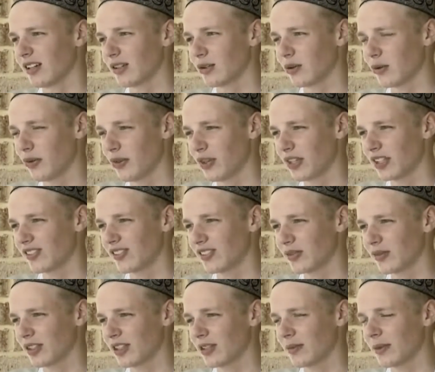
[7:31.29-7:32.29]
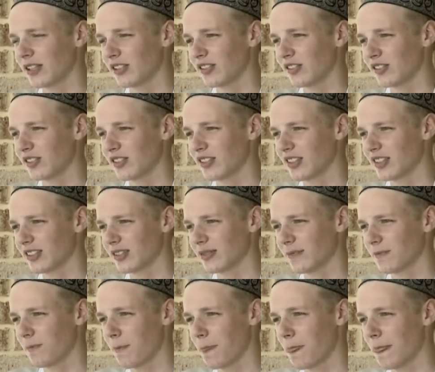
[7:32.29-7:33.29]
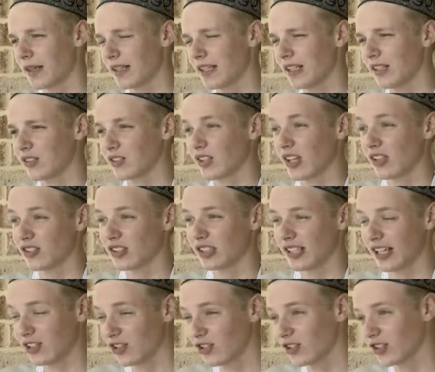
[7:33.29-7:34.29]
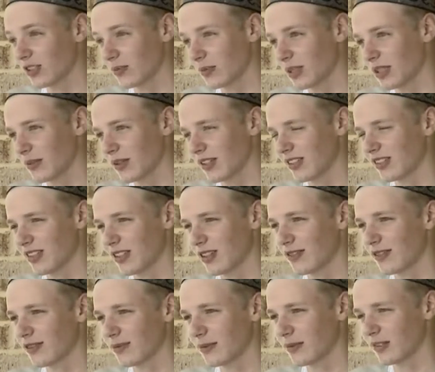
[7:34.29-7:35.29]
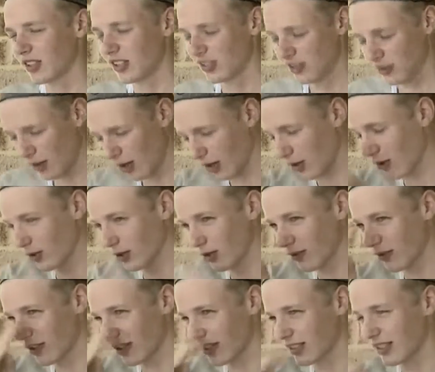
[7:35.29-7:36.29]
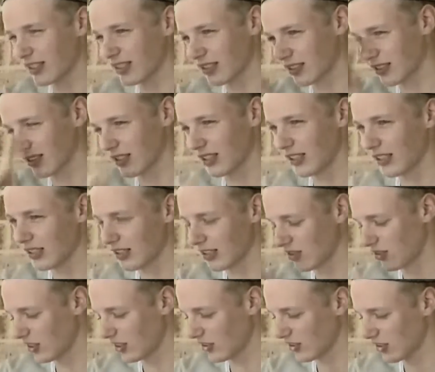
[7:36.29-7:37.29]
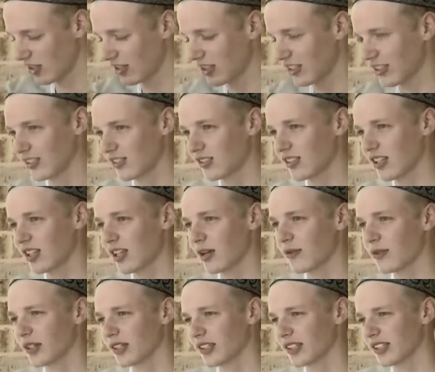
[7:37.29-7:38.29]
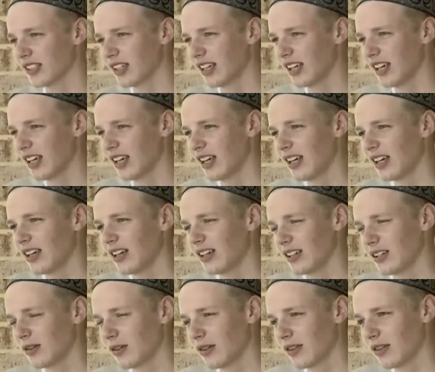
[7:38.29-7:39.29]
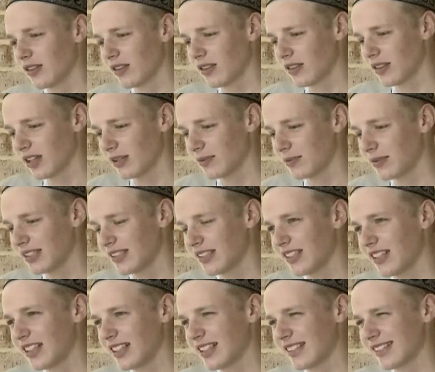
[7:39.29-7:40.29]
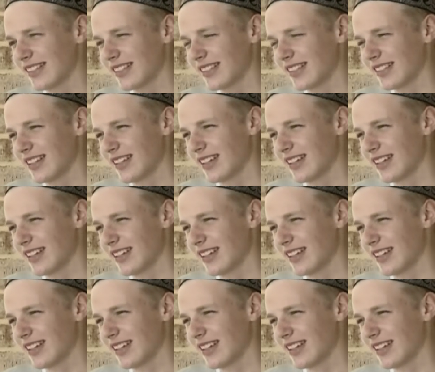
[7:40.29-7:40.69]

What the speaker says: good things to read about Islam. And he was actually lecturing me myself, because he's quite qualified. He actually studied in South Africa with Ahmadidat,